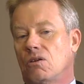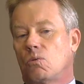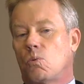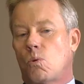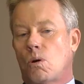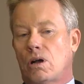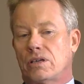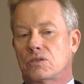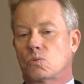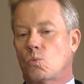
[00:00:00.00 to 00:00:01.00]

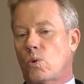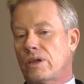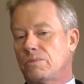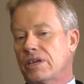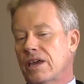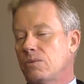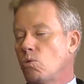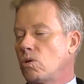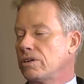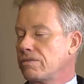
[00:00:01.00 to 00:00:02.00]
was we became one